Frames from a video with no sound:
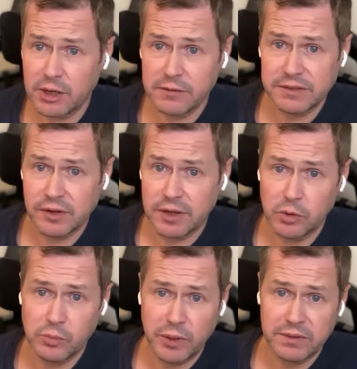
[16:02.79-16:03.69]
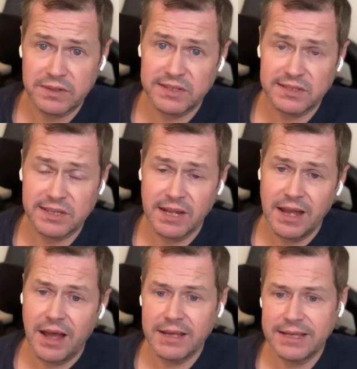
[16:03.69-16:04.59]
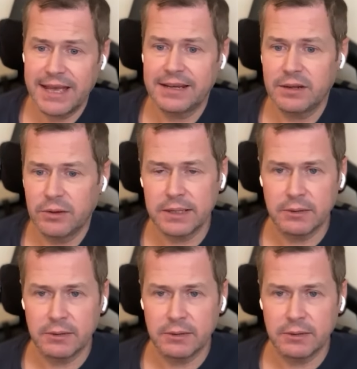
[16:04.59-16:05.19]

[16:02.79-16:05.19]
overtime or bonuses. Again, look,